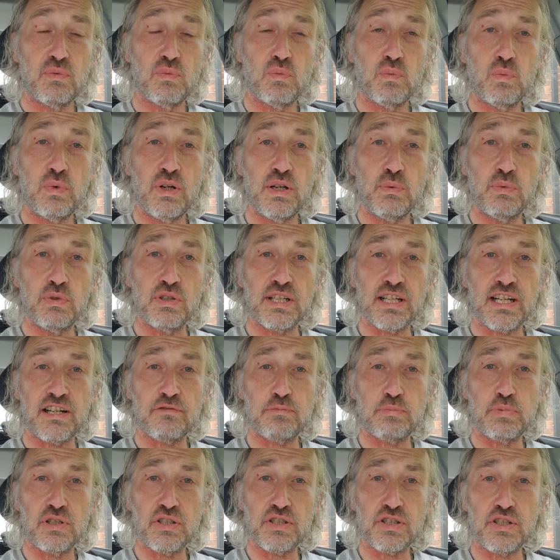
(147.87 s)
we would
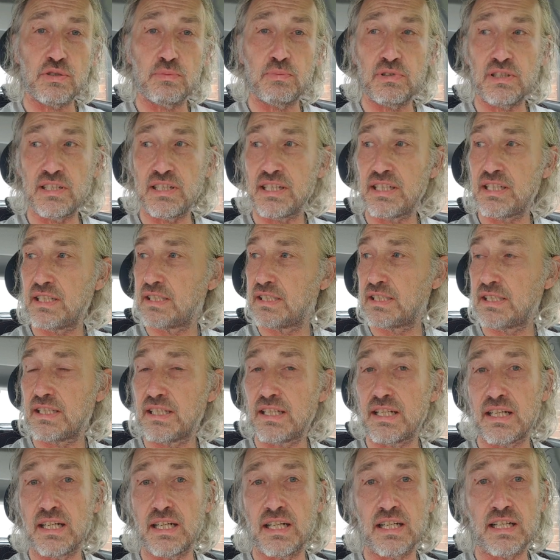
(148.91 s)
have possibly
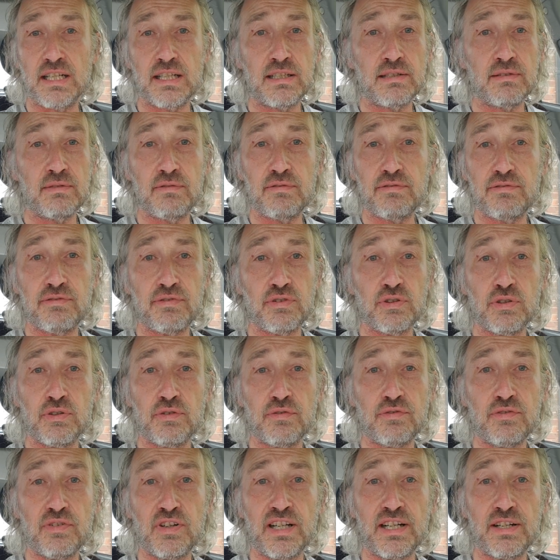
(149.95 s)
4,
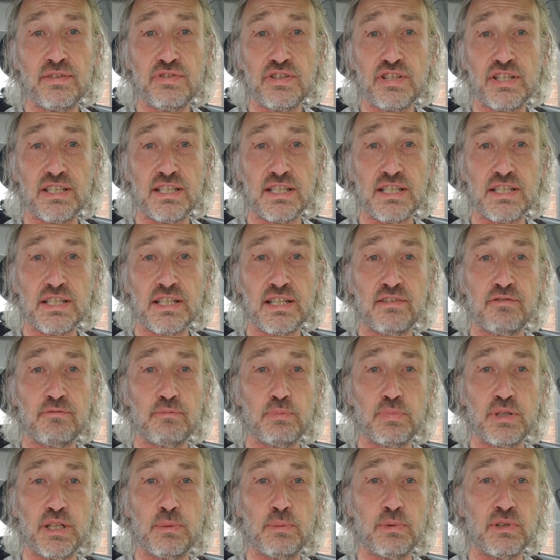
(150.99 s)
5, 6, 7
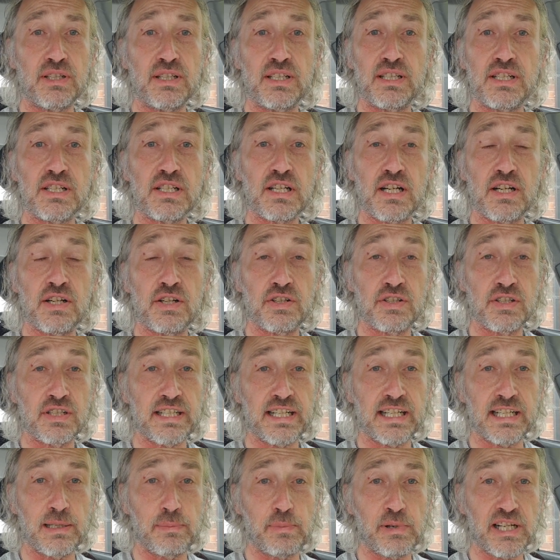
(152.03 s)
people in this car on a
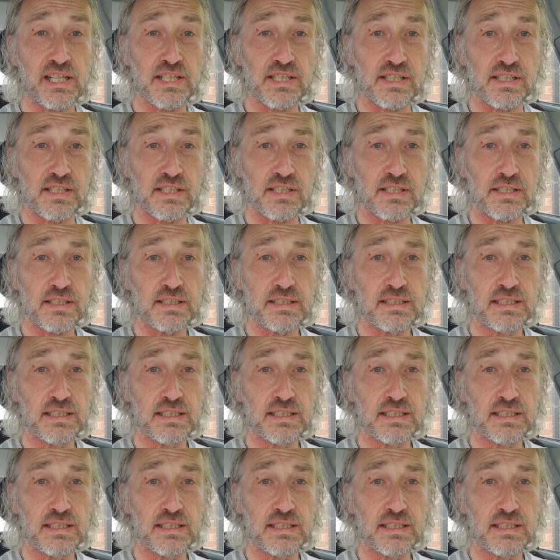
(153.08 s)
daily basis.